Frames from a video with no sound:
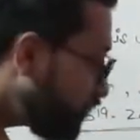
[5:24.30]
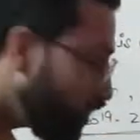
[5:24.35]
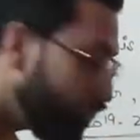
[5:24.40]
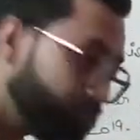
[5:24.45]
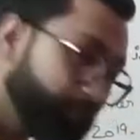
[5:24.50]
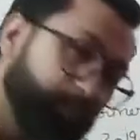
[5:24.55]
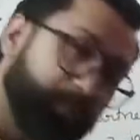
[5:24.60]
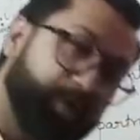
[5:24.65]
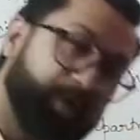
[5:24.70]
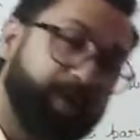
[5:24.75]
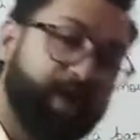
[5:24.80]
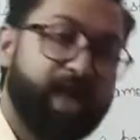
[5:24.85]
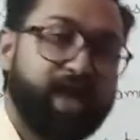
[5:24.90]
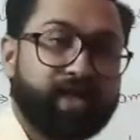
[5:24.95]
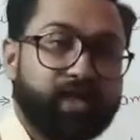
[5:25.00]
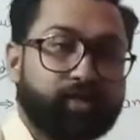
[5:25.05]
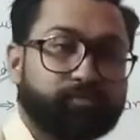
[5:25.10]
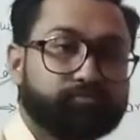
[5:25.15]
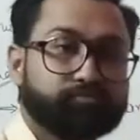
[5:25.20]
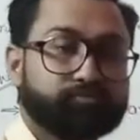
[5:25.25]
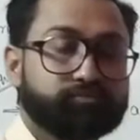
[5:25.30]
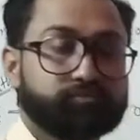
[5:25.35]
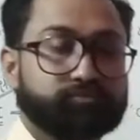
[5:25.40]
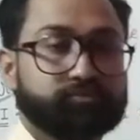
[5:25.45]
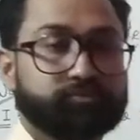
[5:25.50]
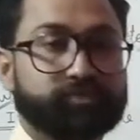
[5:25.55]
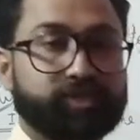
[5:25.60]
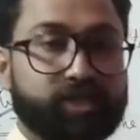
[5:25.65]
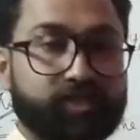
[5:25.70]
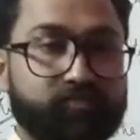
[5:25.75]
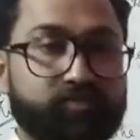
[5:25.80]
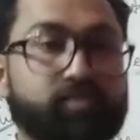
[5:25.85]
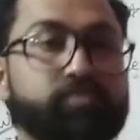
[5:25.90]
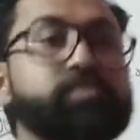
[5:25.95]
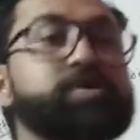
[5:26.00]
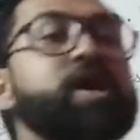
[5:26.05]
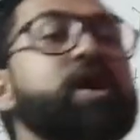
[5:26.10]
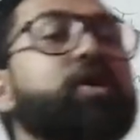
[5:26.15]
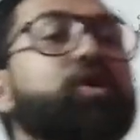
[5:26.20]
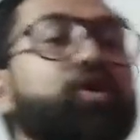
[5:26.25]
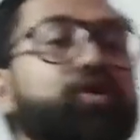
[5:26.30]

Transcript: for per annum, there will be a